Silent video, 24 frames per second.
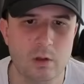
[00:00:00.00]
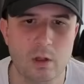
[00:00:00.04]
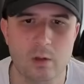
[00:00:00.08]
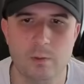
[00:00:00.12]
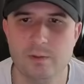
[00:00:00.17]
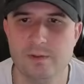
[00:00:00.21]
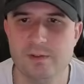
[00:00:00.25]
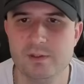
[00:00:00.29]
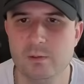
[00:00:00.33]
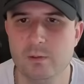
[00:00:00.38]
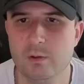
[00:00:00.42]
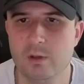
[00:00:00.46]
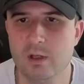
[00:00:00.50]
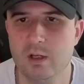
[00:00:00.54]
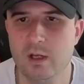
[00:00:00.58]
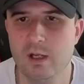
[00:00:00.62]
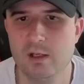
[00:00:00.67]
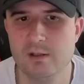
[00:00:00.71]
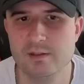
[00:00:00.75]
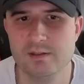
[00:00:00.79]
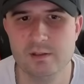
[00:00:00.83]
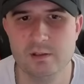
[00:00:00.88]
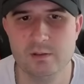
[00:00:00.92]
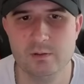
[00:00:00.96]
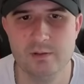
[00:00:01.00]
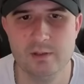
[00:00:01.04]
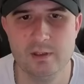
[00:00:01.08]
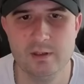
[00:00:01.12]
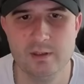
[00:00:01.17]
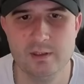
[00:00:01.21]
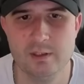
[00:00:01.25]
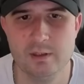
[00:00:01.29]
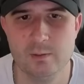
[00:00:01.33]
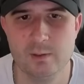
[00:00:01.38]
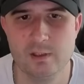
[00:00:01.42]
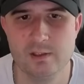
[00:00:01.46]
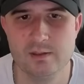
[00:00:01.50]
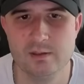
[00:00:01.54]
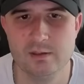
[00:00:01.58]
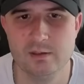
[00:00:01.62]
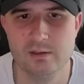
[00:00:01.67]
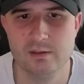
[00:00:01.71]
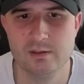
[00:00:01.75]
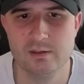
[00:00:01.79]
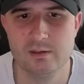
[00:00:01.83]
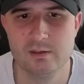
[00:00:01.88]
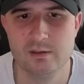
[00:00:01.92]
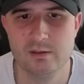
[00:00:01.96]
want to see what the last sold in the US
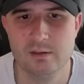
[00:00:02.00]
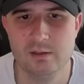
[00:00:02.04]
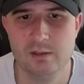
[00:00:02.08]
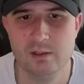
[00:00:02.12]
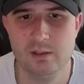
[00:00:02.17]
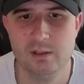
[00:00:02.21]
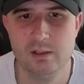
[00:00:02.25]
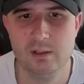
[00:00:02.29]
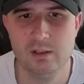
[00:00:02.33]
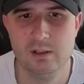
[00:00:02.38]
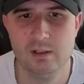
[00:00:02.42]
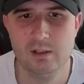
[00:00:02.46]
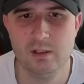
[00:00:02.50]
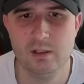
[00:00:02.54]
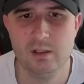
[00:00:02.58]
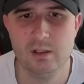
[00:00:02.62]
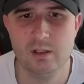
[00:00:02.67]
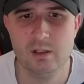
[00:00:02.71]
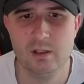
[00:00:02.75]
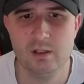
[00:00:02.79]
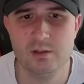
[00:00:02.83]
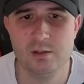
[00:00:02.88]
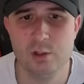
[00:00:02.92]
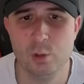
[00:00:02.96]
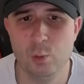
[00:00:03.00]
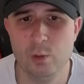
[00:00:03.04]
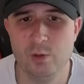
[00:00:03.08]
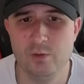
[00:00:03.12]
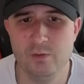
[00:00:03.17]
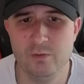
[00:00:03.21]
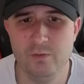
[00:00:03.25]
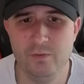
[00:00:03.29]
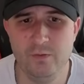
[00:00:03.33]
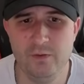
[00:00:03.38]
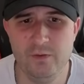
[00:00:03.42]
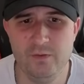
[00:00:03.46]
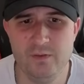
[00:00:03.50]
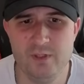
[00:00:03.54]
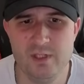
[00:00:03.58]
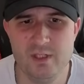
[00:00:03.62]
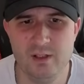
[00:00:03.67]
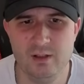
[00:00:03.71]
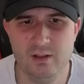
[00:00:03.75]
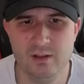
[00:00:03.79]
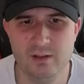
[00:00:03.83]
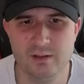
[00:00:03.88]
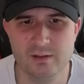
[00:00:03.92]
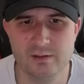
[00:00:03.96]
is.
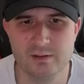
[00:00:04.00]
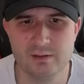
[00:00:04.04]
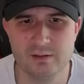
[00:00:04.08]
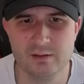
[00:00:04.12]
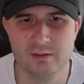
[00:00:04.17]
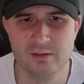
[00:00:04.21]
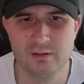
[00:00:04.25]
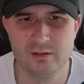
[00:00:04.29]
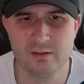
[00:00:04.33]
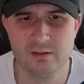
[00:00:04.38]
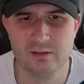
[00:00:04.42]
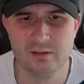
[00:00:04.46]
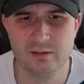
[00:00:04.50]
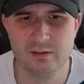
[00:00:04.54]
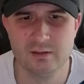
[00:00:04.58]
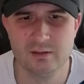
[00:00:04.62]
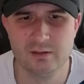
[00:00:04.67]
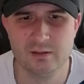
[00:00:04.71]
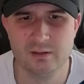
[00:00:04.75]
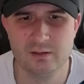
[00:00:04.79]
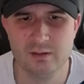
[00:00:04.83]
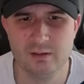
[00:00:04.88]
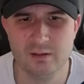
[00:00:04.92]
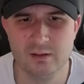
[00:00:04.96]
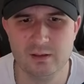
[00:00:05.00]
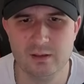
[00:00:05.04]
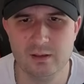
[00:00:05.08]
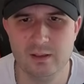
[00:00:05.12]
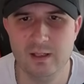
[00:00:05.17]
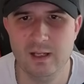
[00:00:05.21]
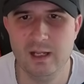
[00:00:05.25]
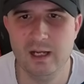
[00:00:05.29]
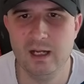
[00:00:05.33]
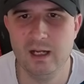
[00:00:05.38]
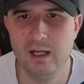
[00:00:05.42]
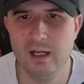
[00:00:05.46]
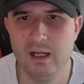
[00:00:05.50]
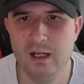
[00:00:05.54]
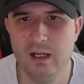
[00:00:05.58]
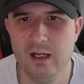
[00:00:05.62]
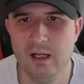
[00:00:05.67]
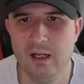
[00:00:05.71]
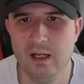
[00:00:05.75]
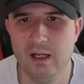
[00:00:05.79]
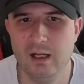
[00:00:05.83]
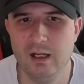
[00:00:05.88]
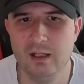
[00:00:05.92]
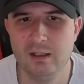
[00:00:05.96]
$250.
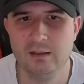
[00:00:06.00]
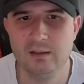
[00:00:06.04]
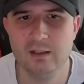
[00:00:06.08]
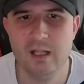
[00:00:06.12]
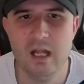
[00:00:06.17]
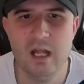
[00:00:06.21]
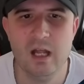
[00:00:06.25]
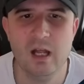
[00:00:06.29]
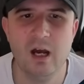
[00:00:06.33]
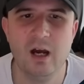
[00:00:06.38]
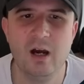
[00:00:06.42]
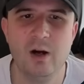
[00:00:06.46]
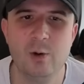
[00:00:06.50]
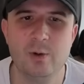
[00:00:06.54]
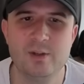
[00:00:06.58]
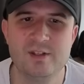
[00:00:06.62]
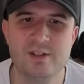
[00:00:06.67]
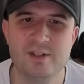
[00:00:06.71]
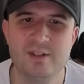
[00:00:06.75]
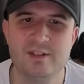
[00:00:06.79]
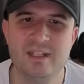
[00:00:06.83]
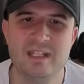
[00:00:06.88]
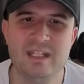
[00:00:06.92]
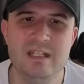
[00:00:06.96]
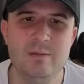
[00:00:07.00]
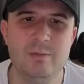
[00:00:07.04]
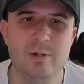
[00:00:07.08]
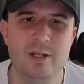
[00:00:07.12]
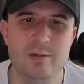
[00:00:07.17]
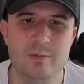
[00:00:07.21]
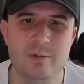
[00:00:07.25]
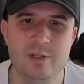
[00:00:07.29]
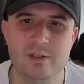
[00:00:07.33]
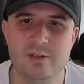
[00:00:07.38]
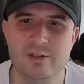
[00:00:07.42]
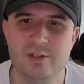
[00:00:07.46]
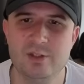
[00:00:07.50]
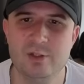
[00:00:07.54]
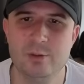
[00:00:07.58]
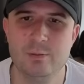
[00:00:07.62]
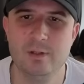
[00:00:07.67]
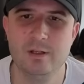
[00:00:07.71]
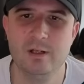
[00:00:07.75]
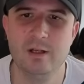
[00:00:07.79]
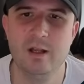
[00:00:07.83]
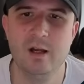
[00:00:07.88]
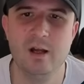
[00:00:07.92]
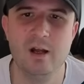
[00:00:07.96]
Nah. Oh, it's just eBay being
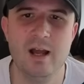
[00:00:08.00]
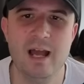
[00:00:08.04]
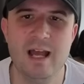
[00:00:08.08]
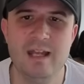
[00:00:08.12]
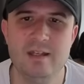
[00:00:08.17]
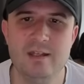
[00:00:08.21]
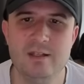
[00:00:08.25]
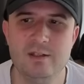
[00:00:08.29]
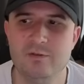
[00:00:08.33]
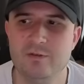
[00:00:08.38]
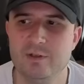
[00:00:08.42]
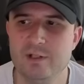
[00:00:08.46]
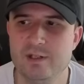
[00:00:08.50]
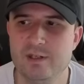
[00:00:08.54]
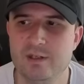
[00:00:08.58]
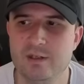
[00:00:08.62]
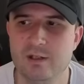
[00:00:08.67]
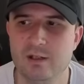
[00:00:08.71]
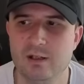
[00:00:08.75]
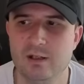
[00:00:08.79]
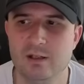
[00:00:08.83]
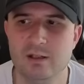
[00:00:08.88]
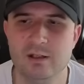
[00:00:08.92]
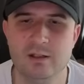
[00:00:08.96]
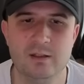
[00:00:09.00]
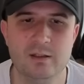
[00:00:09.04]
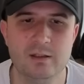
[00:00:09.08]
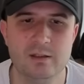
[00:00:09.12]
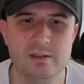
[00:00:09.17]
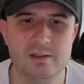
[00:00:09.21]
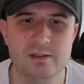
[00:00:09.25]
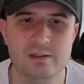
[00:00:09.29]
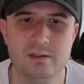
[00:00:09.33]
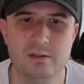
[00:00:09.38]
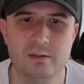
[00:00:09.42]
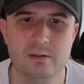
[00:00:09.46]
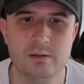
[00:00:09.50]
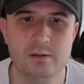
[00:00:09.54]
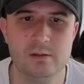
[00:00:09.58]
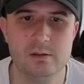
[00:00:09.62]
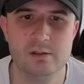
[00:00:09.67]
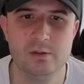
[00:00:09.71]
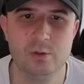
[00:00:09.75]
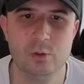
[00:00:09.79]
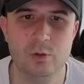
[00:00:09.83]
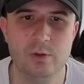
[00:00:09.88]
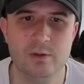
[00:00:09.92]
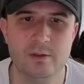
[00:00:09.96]
stupid. Look, ended recently,
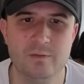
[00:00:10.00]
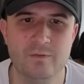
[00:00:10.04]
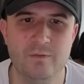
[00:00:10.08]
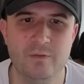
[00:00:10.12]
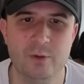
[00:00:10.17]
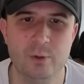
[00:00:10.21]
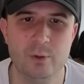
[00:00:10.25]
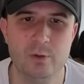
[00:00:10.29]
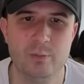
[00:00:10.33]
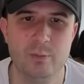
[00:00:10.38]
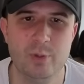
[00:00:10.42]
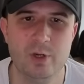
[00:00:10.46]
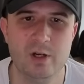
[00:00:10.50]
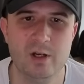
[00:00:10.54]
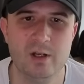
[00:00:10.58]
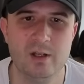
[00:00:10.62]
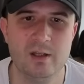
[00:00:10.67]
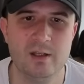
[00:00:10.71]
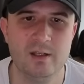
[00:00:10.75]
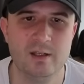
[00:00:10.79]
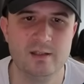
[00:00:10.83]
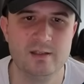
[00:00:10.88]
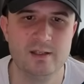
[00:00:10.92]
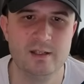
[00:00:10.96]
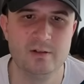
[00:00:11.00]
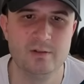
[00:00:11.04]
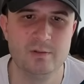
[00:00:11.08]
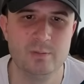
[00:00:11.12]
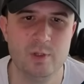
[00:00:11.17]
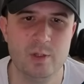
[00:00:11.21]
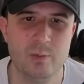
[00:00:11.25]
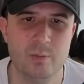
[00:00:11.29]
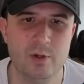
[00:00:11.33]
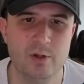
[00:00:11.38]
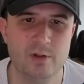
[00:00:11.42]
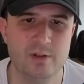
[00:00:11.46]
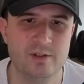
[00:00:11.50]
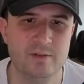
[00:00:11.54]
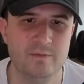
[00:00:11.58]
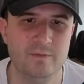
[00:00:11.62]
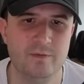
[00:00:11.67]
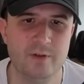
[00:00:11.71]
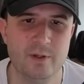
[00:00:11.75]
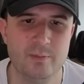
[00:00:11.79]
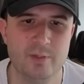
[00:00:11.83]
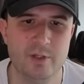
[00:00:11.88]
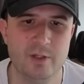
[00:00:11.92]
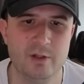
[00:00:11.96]
sorted and filtered by, and it tells me a box in
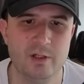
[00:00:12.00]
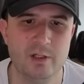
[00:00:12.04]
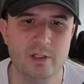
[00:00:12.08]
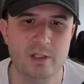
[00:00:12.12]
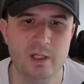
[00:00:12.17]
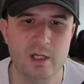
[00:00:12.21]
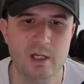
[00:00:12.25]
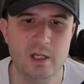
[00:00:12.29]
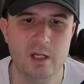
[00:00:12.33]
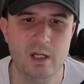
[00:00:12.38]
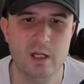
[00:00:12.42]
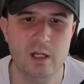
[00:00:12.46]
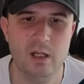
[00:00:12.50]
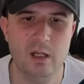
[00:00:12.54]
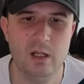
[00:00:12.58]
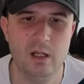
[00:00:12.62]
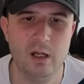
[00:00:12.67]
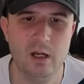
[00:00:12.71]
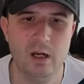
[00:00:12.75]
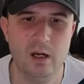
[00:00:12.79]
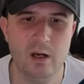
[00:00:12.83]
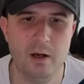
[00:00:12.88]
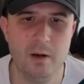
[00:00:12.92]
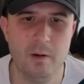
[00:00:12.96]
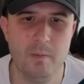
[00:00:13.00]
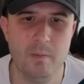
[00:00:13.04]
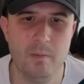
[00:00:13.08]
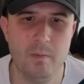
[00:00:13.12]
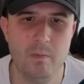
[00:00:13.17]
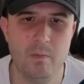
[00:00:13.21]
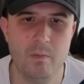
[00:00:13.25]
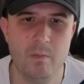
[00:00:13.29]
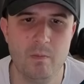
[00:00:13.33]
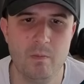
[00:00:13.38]
February. What?